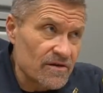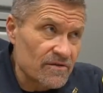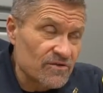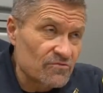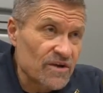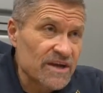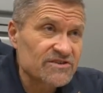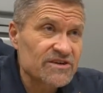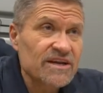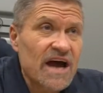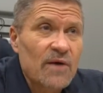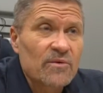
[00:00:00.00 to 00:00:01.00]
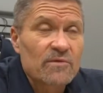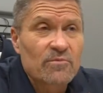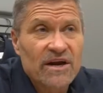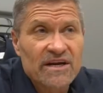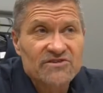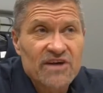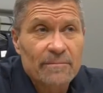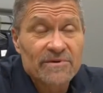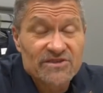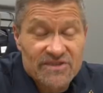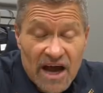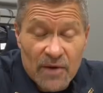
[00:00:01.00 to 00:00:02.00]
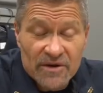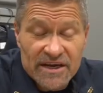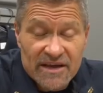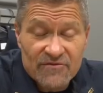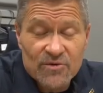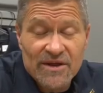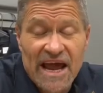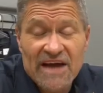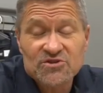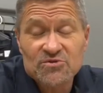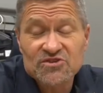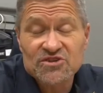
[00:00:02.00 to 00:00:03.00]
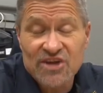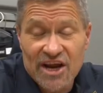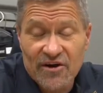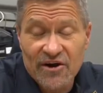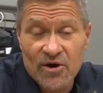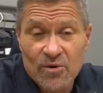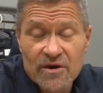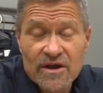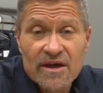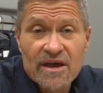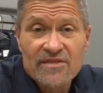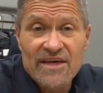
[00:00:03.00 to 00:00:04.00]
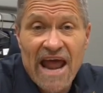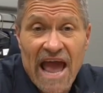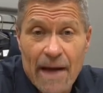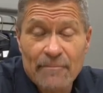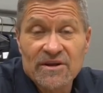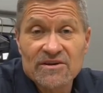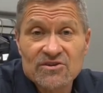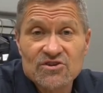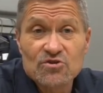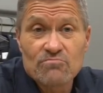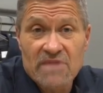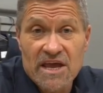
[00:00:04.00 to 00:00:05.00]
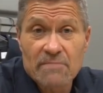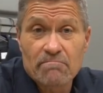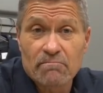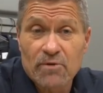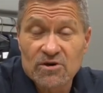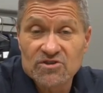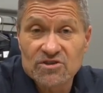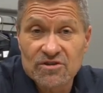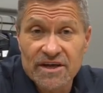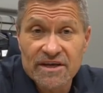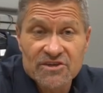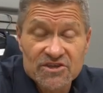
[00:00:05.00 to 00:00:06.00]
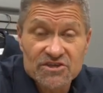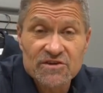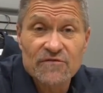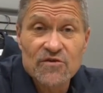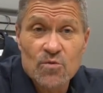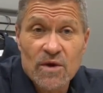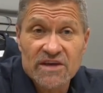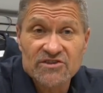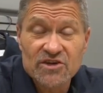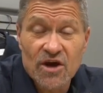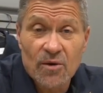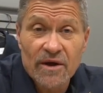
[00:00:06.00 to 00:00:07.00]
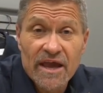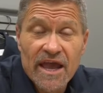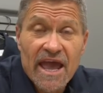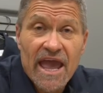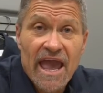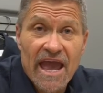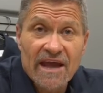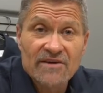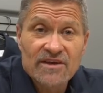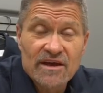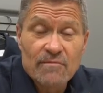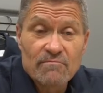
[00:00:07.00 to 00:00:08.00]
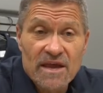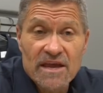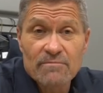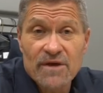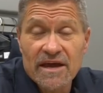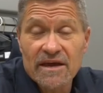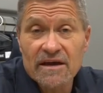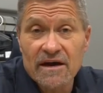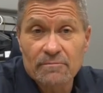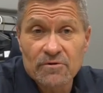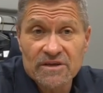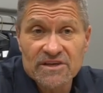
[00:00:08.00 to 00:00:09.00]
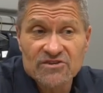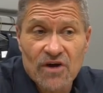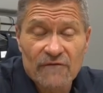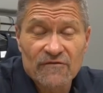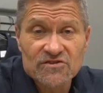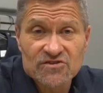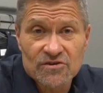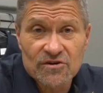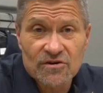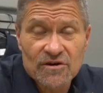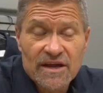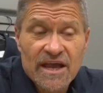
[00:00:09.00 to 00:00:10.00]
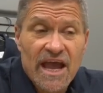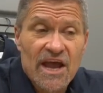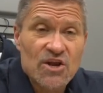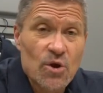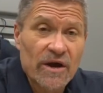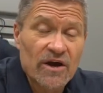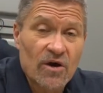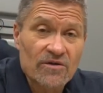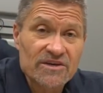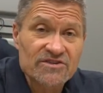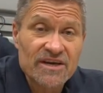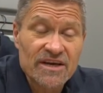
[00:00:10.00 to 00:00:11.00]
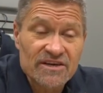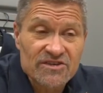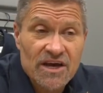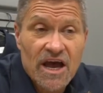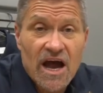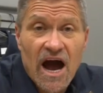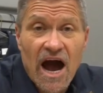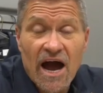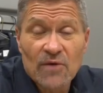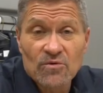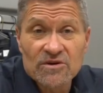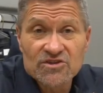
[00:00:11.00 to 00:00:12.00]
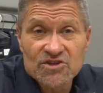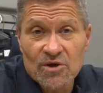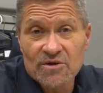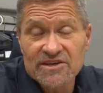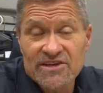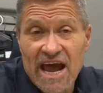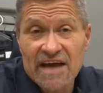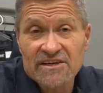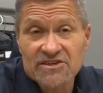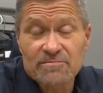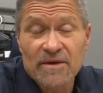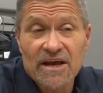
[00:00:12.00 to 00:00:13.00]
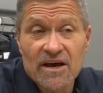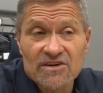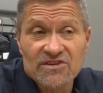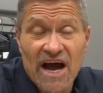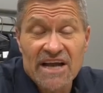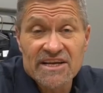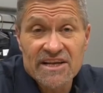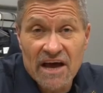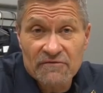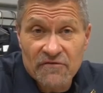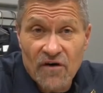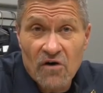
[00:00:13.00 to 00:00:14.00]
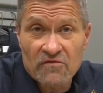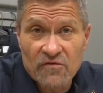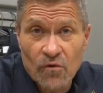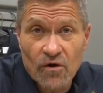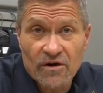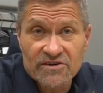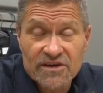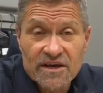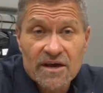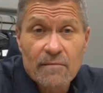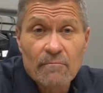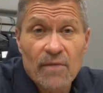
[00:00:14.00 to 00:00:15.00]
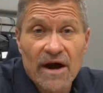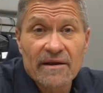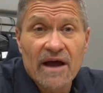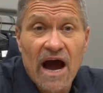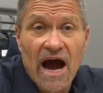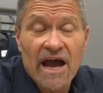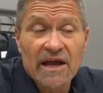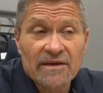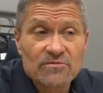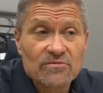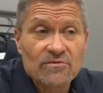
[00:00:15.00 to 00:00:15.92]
The reason I want to bring this up is I'm going to give you an actual scenario that happened to me personally just a few weeks ago. And me being a police officer and knowing all these things, I want to show you the tactics, because I did not fall for it, but I